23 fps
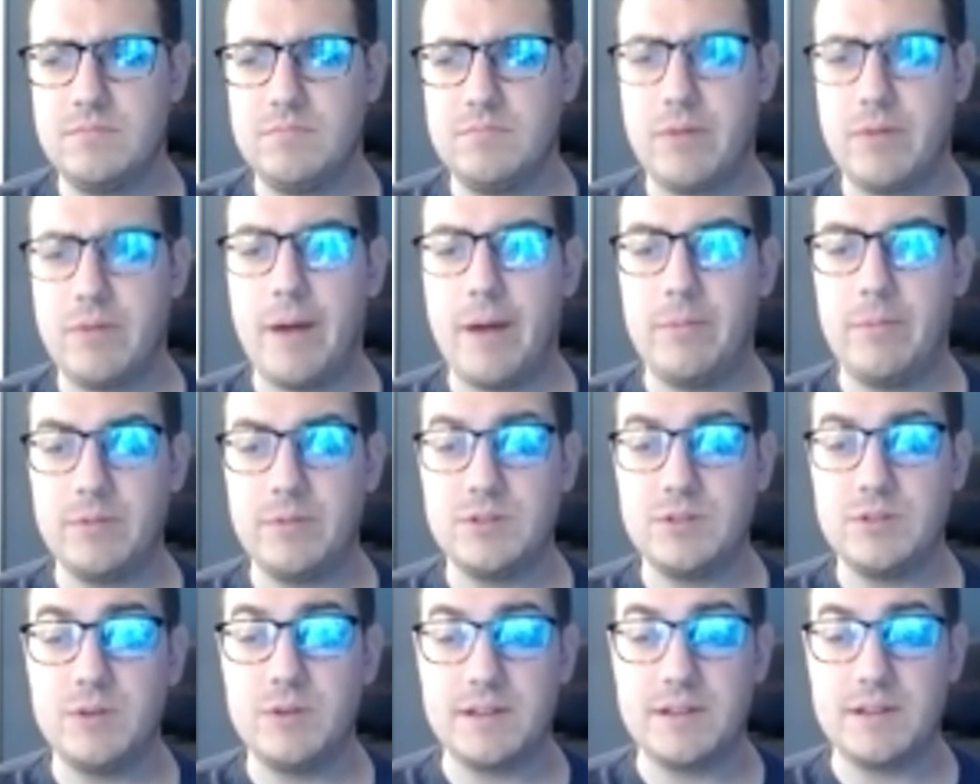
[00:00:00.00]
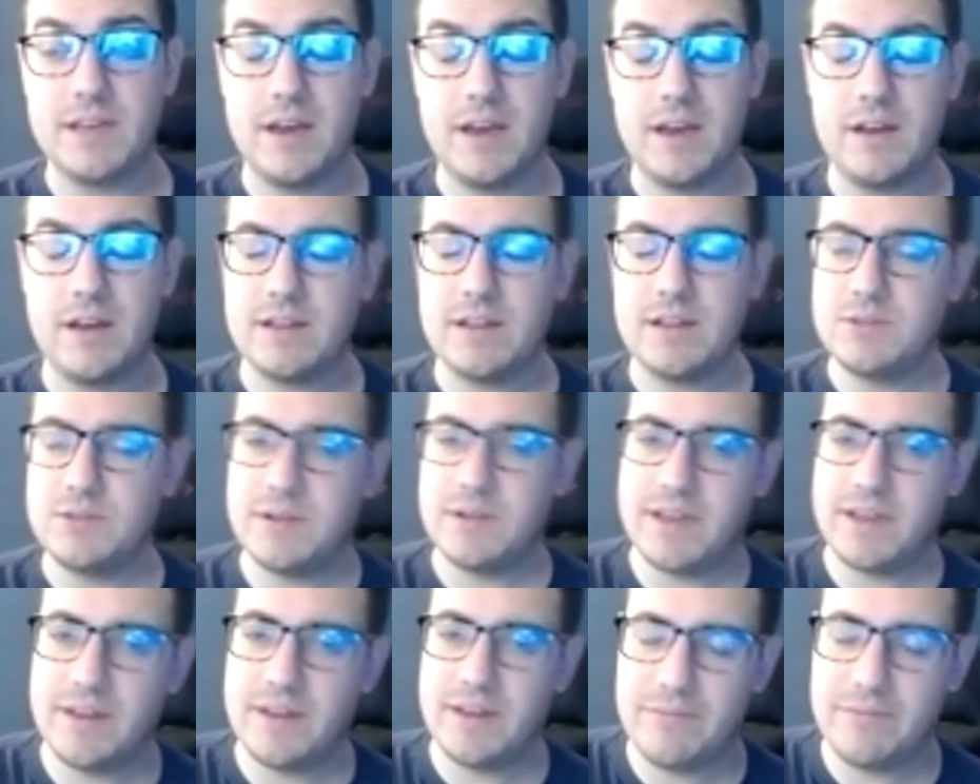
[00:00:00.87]
Probably two out to not two out
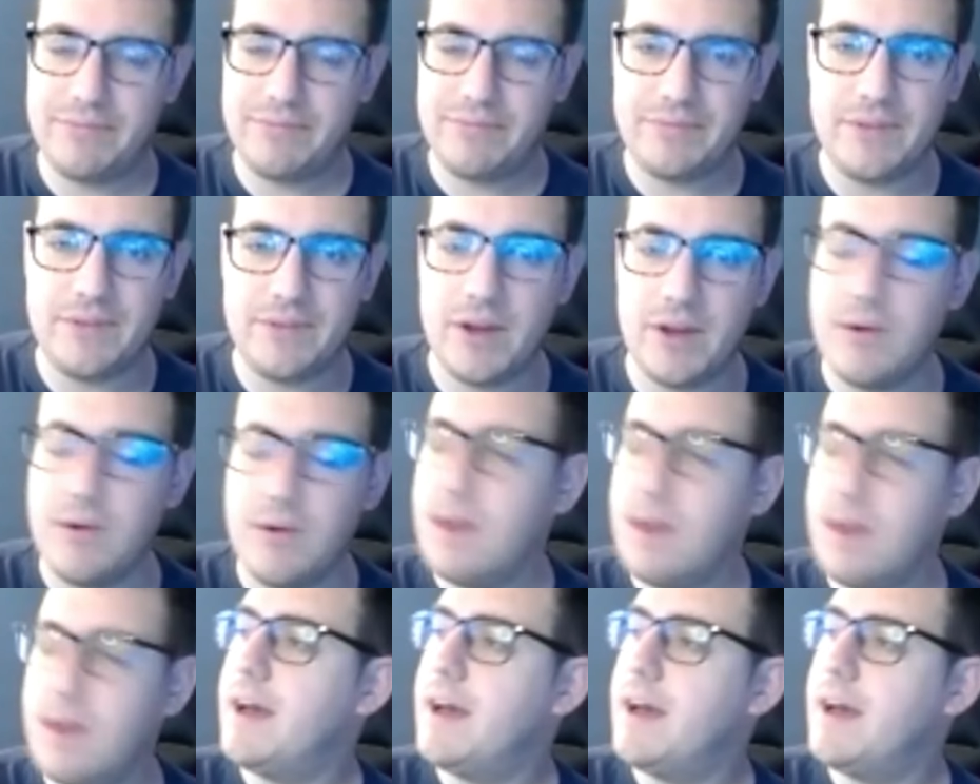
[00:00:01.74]
to handle. No,